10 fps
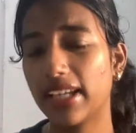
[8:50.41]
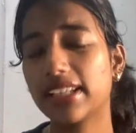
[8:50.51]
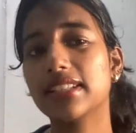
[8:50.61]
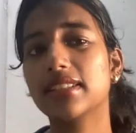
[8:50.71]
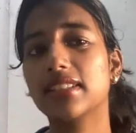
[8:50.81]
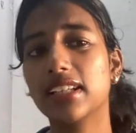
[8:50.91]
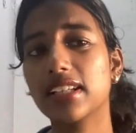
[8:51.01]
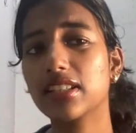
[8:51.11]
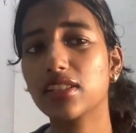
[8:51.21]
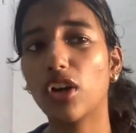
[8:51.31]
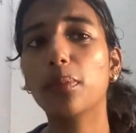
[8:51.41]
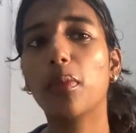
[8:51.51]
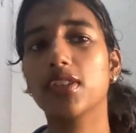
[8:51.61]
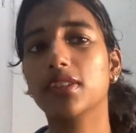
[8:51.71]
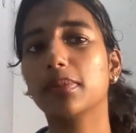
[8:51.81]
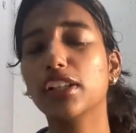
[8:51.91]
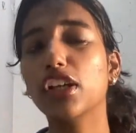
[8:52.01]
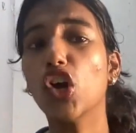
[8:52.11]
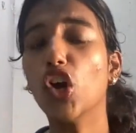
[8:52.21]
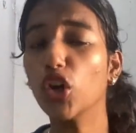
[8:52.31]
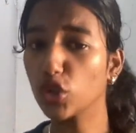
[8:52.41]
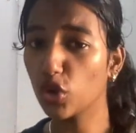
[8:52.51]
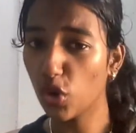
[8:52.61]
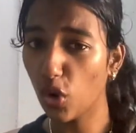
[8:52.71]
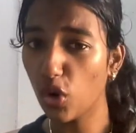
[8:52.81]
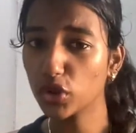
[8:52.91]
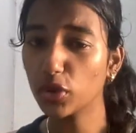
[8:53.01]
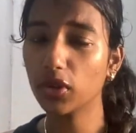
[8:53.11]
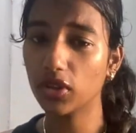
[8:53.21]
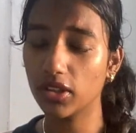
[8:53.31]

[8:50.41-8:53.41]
It is not possible to go to,